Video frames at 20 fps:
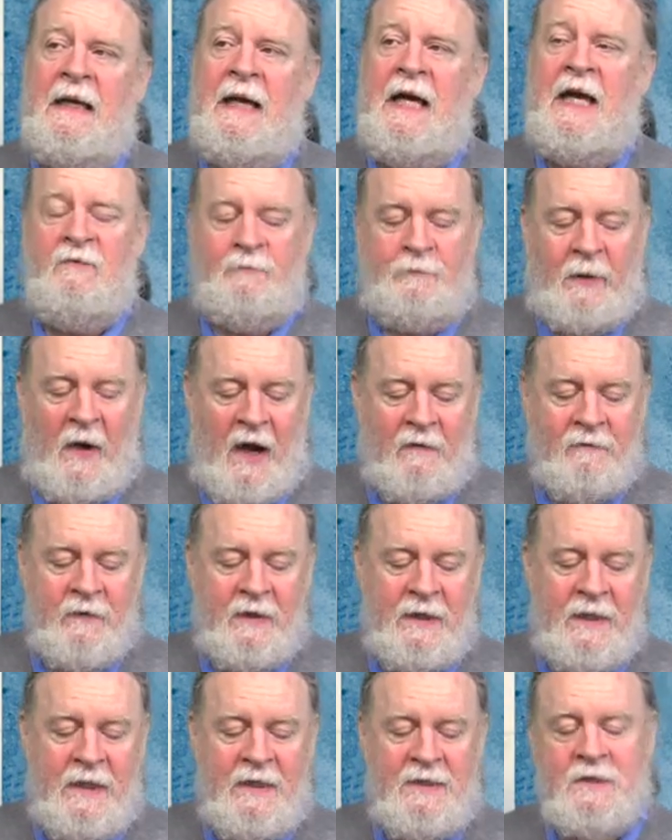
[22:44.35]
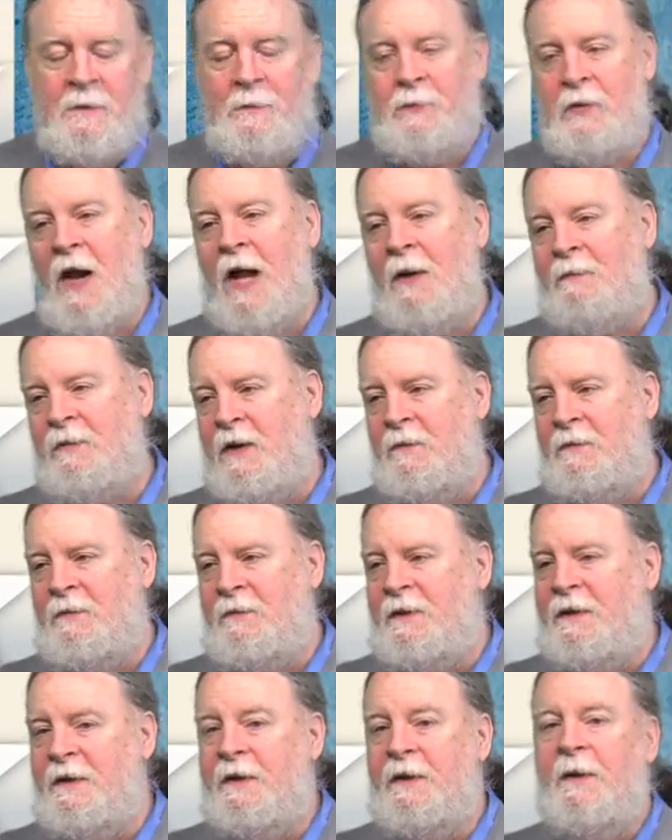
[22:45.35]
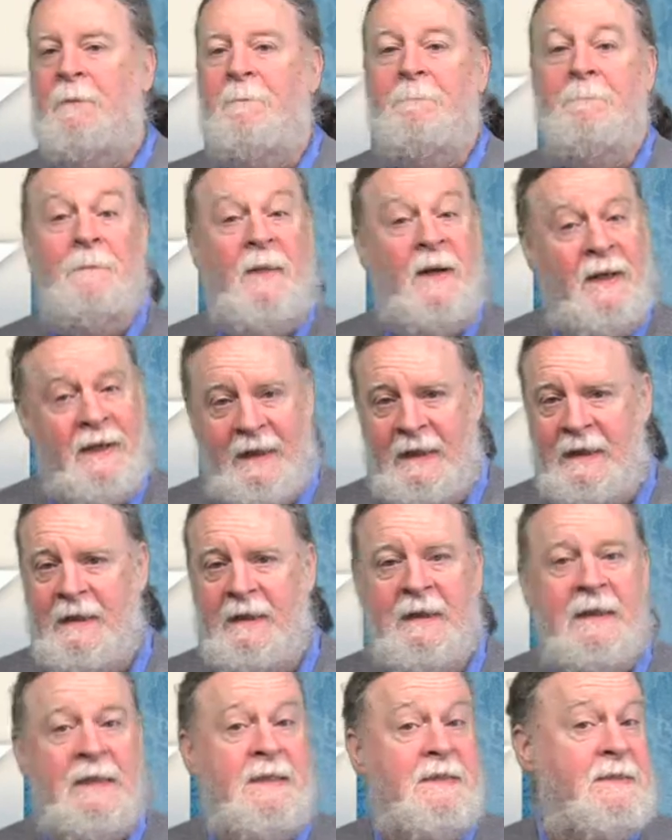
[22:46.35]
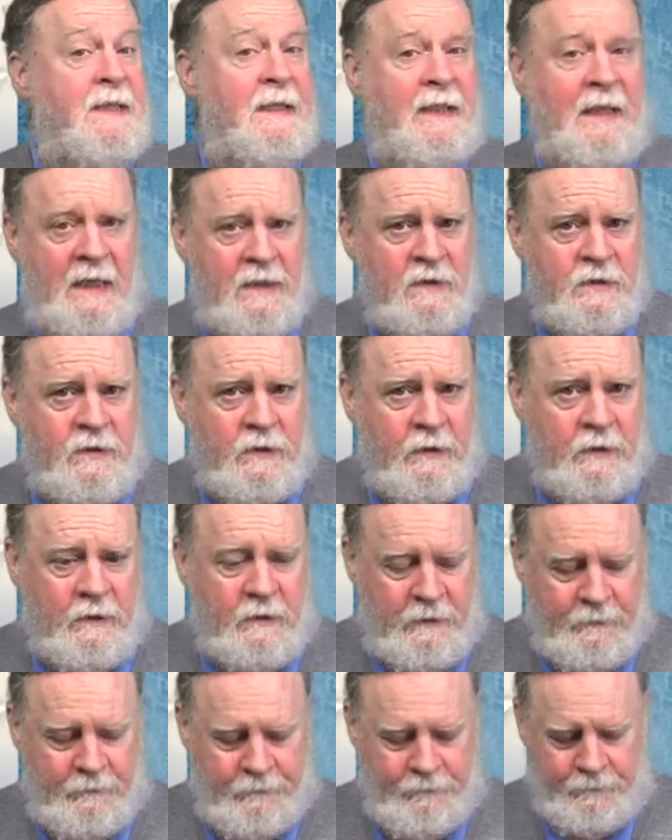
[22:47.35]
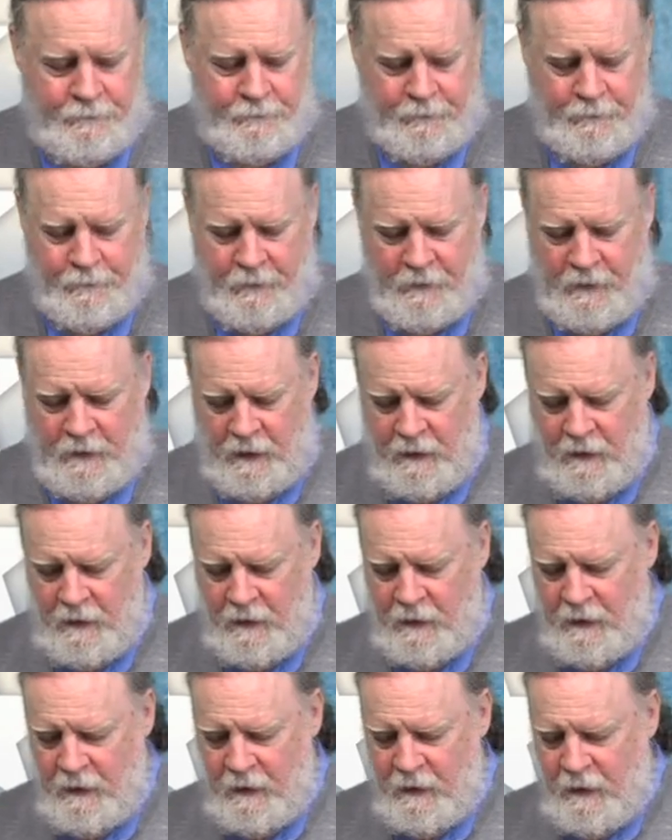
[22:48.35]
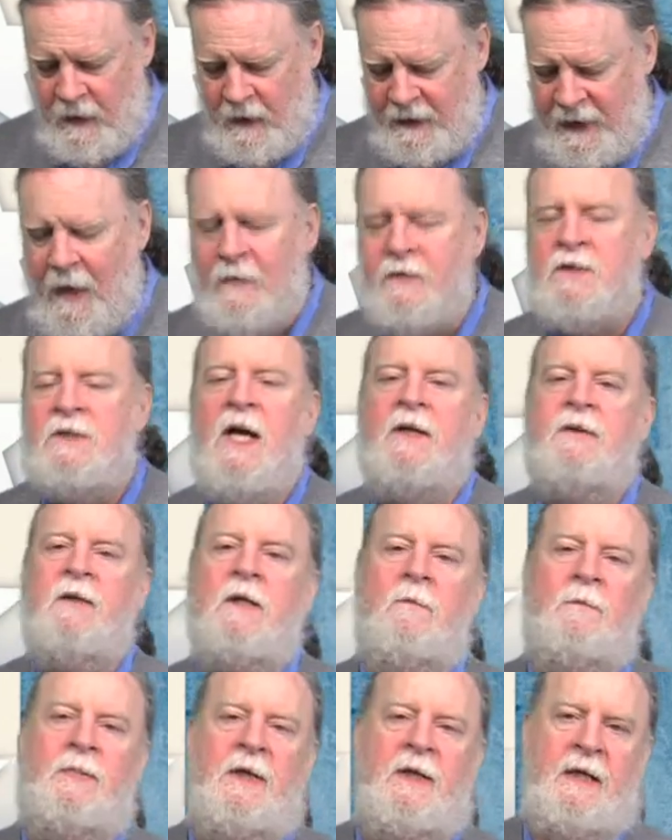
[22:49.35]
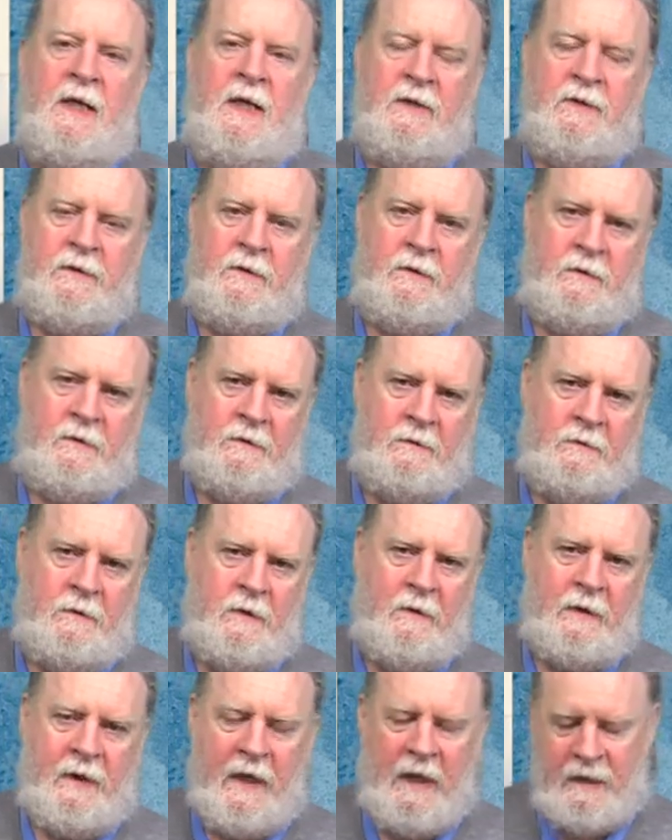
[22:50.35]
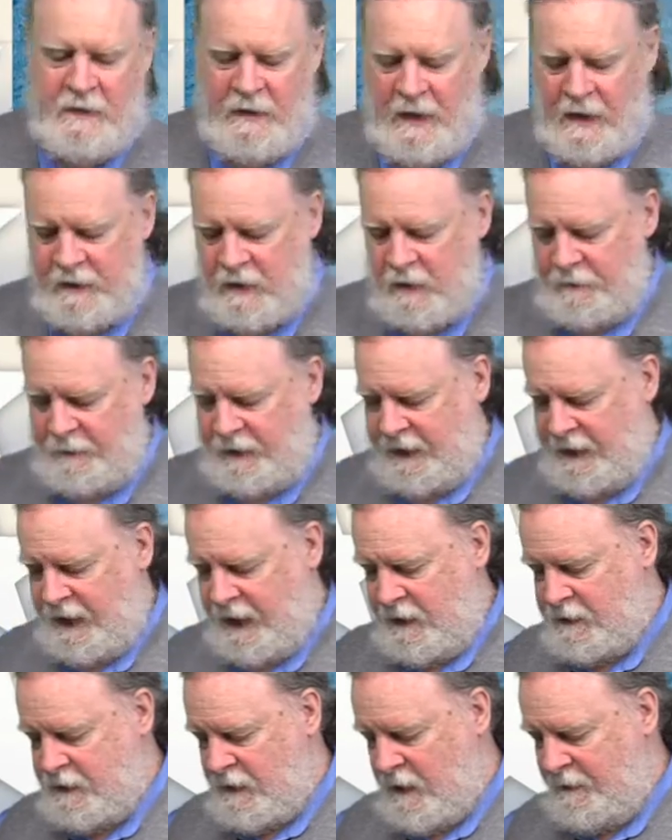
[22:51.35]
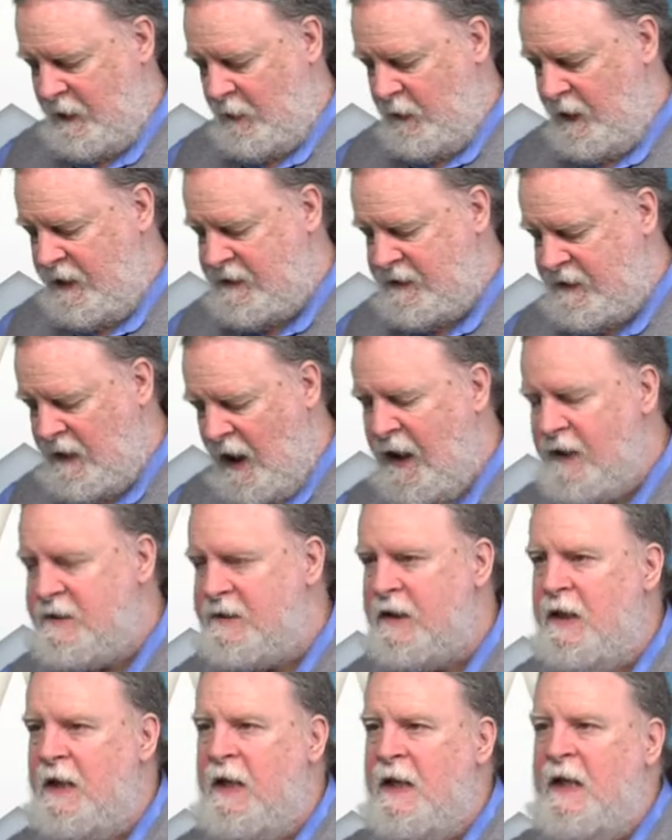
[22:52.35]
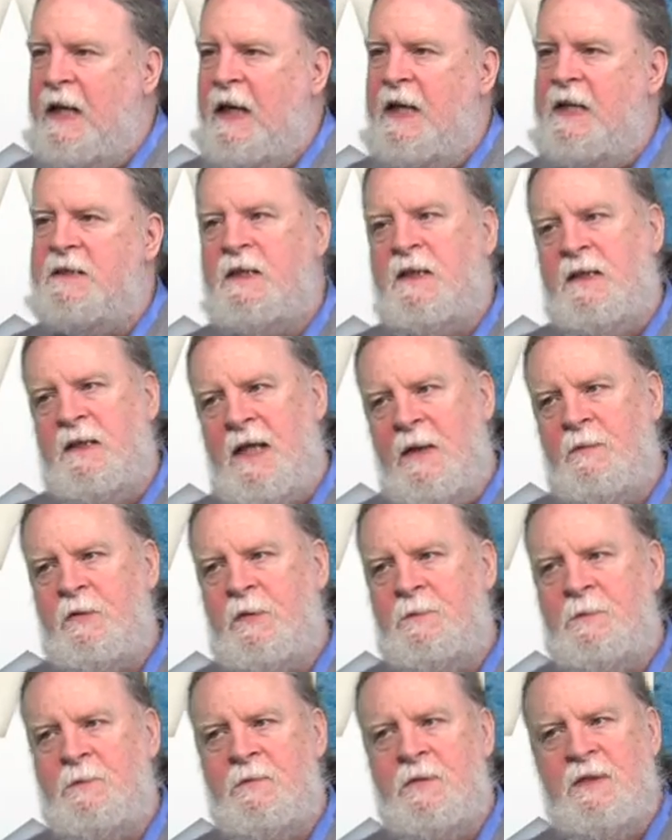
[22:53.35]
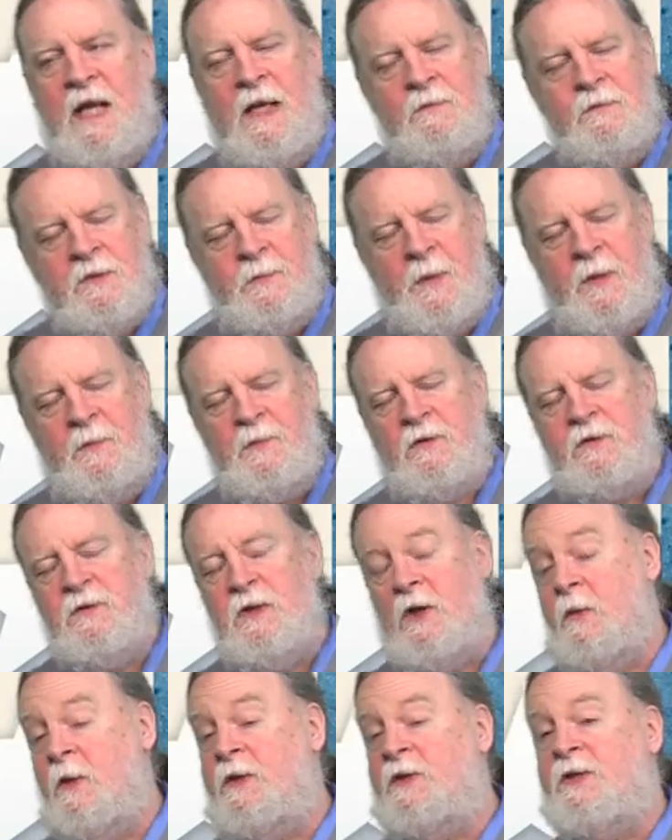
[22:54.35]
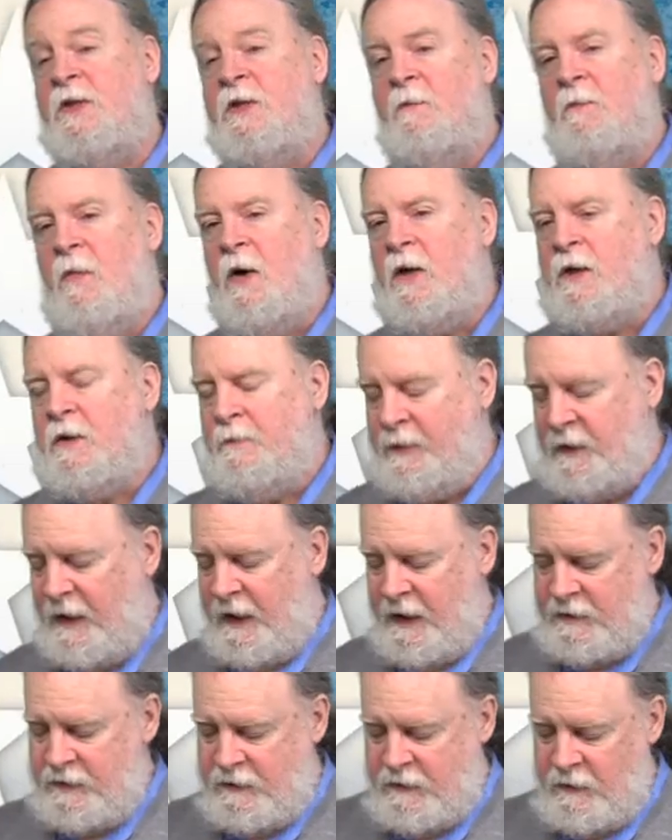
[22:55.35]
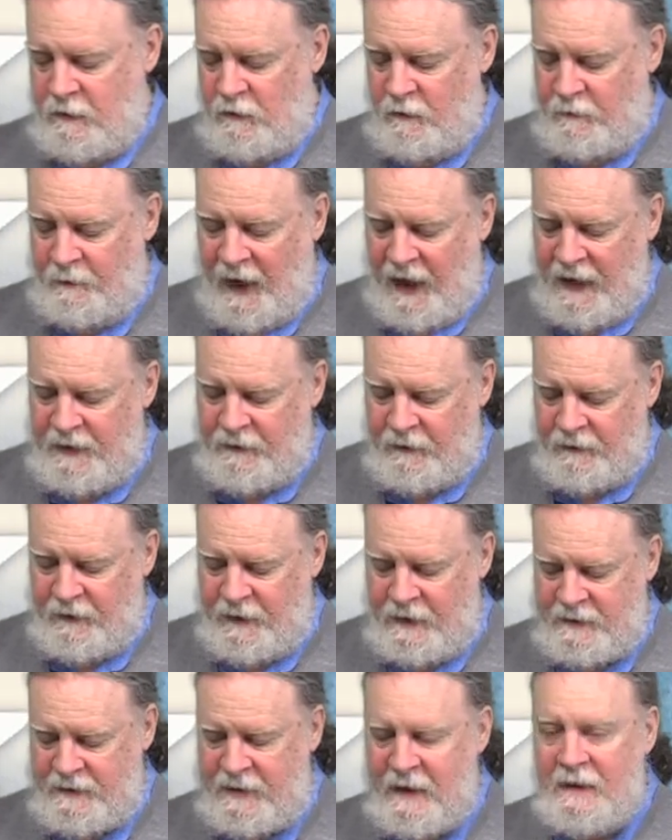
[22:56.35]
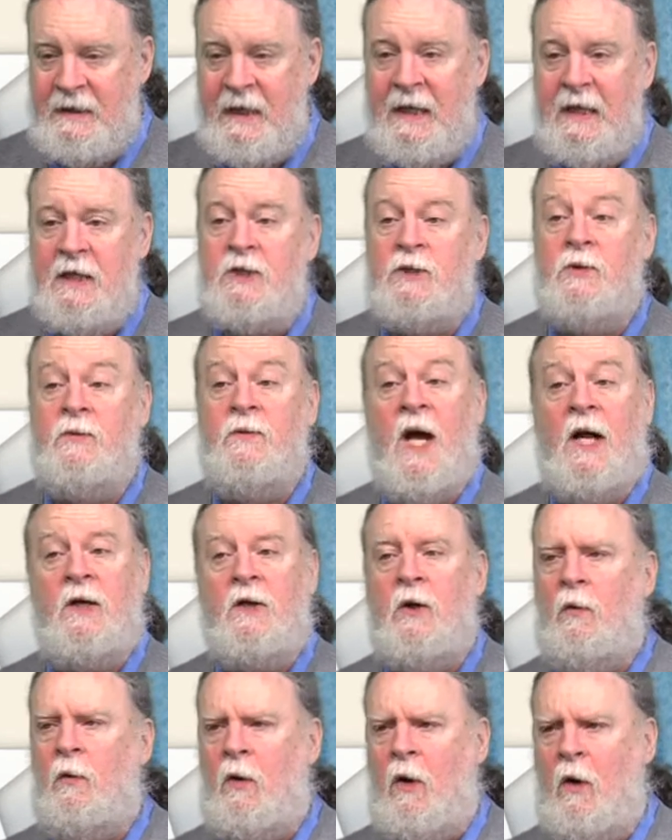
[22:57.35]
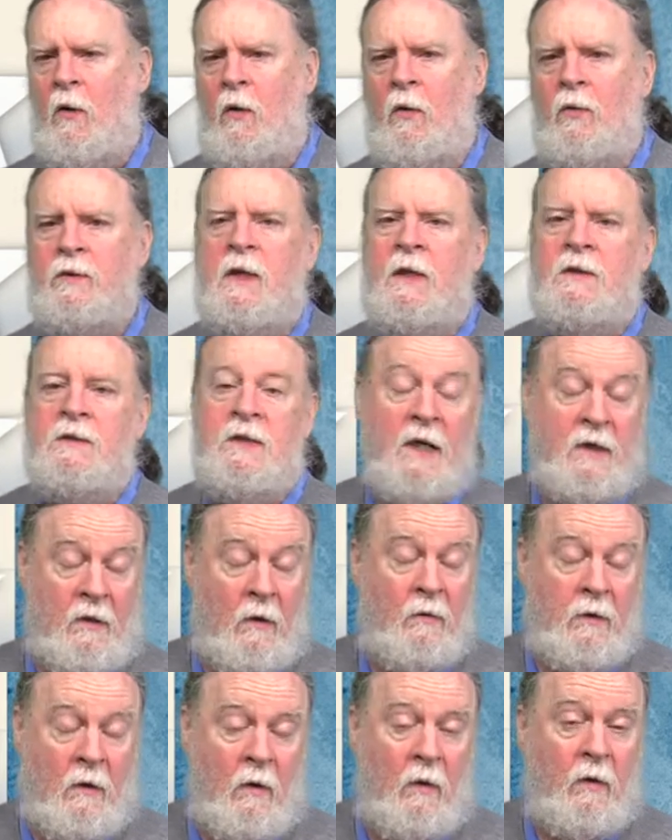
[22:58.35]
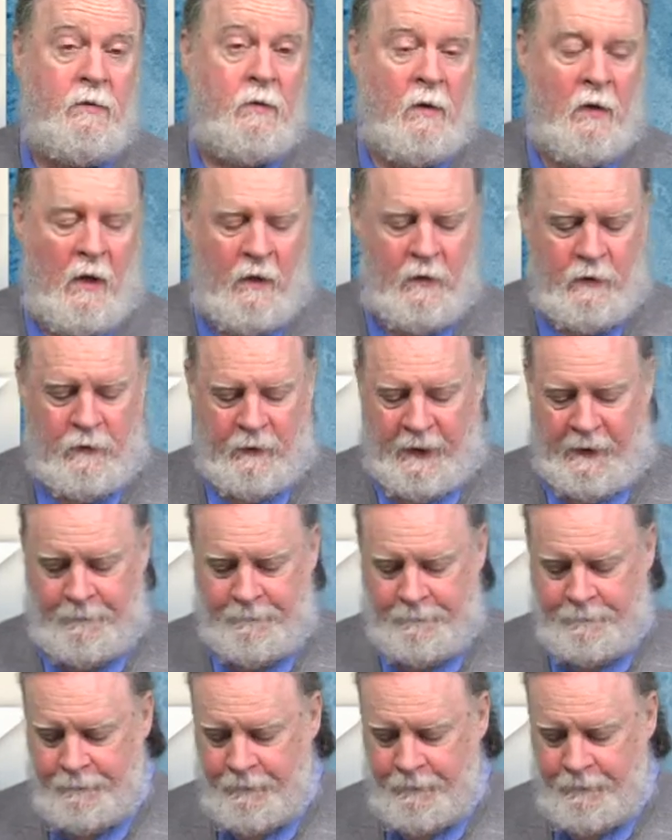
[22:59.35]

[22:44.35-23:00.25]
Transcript: If poverty is the problem, money is the answer. Now, it's not the complete answer okay? Not the complete answer. I mean, what it does is it enable, enables people to go into the marketplace to buy the things they need, to not go cold, not go cold or hungry.